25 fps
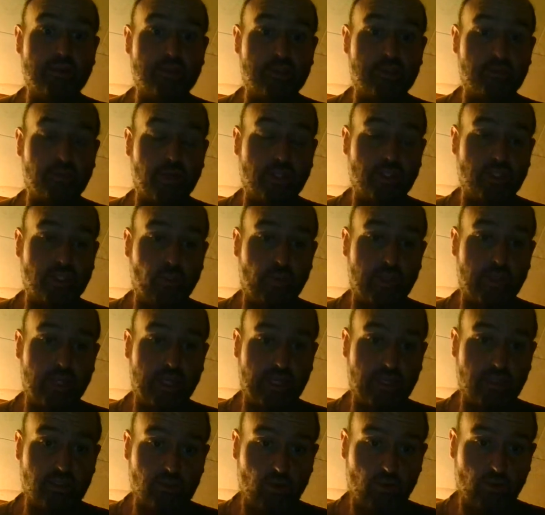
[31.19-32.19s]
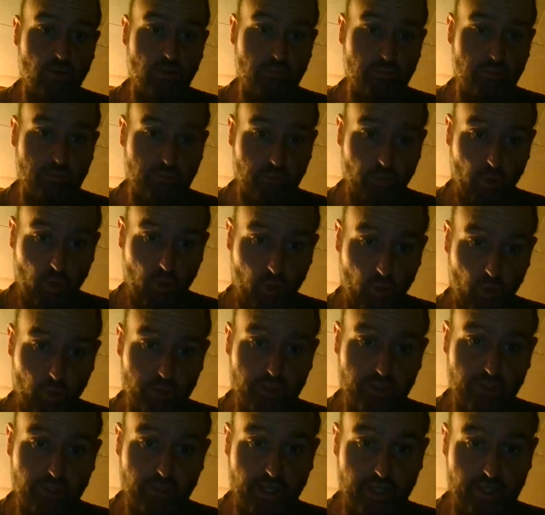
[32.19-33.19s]
especially when it gets
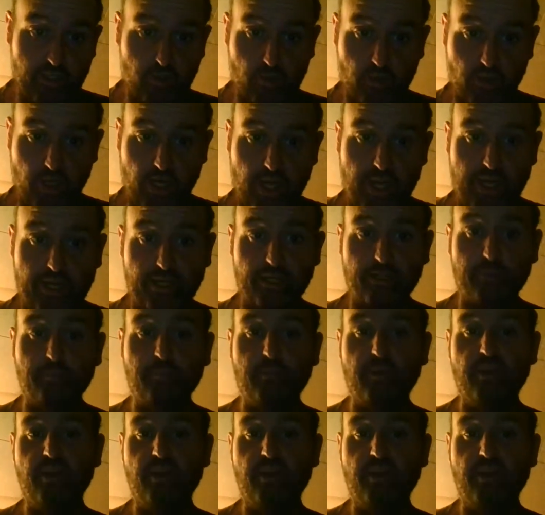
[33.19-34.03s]
older and drier.